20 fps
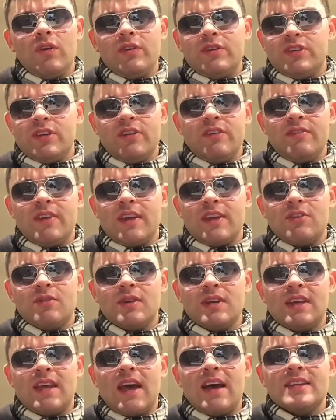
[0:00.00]
Don't think you
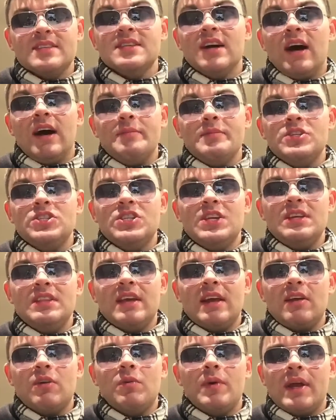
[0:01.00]
can get a time machine
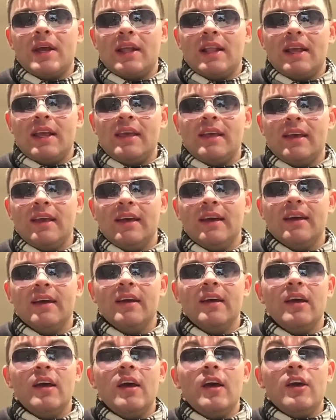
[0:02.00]
that quickly.
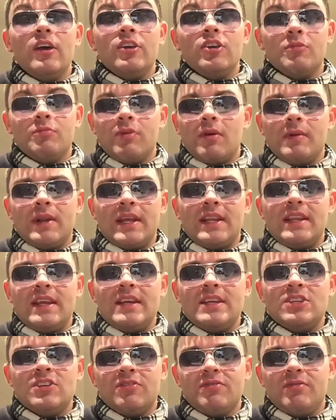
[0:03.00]
You probably
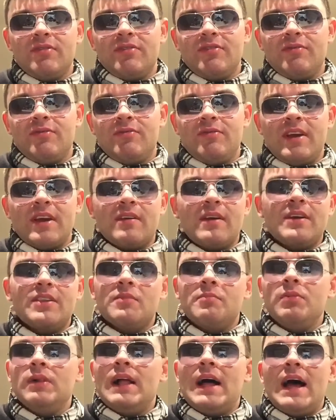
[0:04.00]
need to figure out the
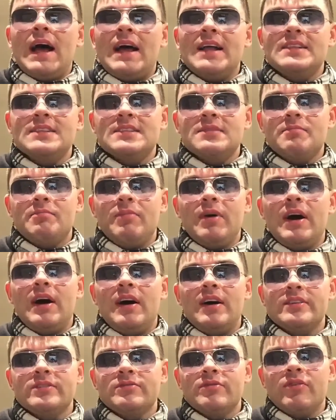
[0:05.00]
plans and
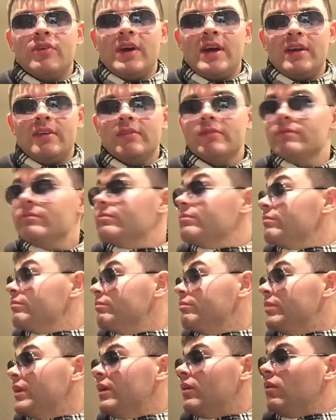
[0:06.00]
parts for it.
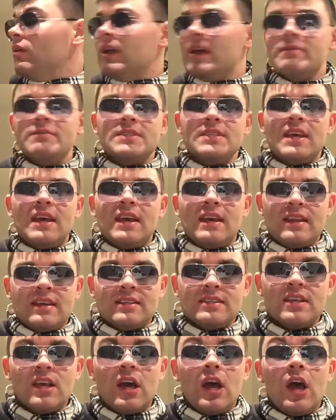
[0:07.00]
But all I'm saying
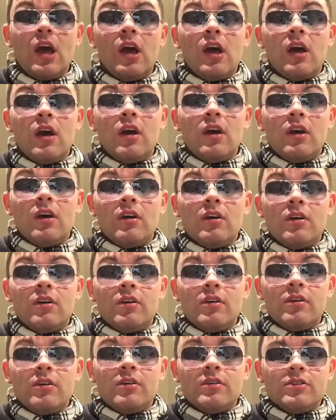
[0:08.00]
is,
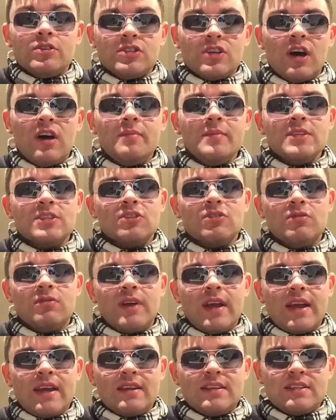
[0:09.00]
Thomas
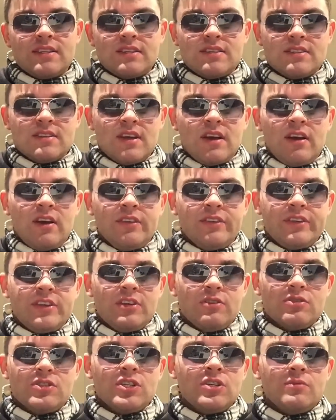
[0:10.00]
creators on
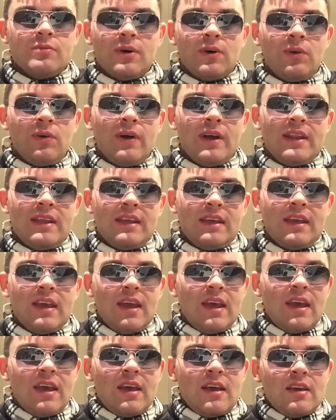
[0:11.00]
YouTube, or any
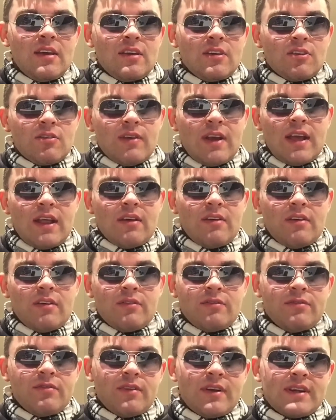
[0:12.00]
creator,
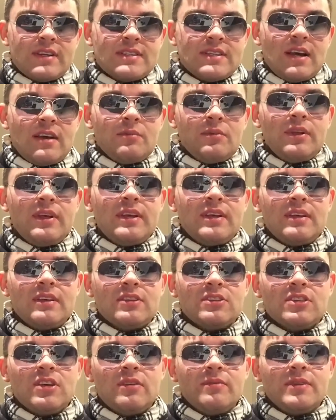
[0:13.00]
for example,
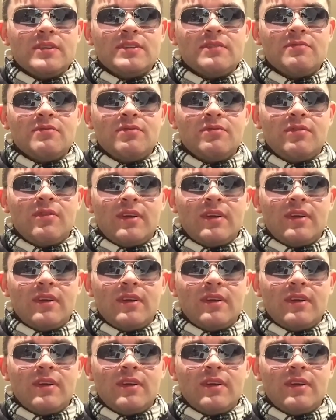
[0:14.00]
the Thomas and